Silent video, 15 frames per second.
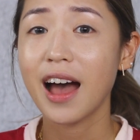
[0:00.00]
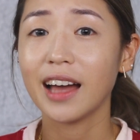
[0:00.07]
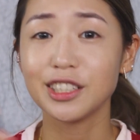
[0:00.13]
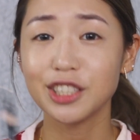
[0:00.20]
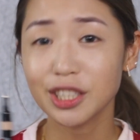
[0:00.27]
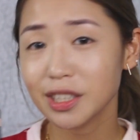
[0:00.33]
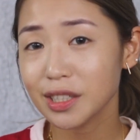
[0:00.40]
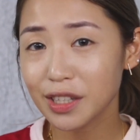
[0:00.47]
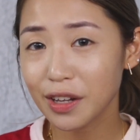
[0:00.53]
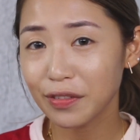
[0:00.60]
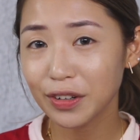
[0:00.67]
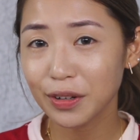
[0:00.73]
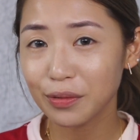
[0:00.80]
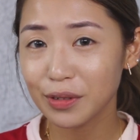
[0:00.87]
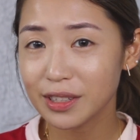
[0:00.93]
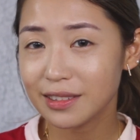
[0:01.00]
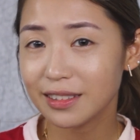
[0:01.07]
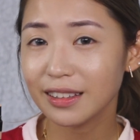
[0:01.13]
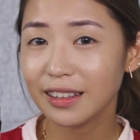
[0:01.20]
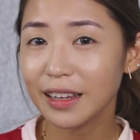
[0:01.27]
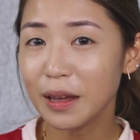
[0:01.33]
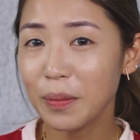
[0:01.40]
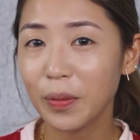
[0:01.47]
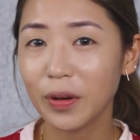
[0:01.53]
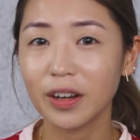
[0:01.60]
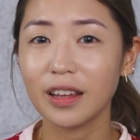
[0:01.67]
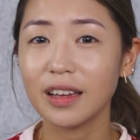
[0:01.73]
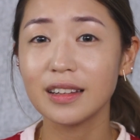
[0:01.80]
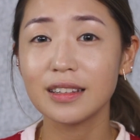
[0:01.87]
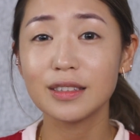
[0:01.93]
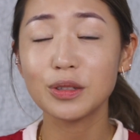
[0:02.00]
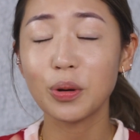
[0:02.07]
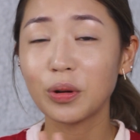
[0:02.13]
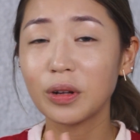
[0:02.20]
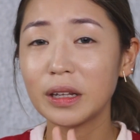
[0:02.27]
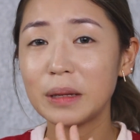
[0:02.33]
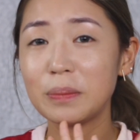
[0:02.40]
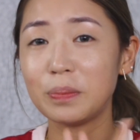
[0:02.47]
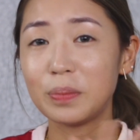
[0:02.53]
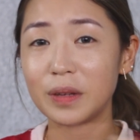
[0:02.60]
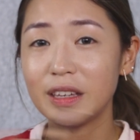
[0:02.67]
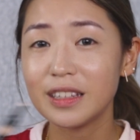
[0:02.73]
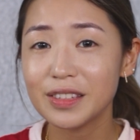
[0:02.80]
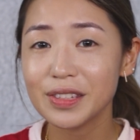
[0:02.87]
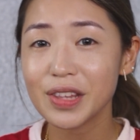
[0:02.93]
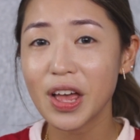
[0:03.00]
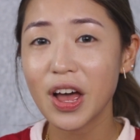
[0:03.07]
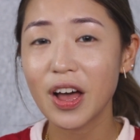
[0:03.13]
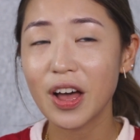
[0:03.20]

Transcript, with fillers: I just discovered it recently, but it totally beats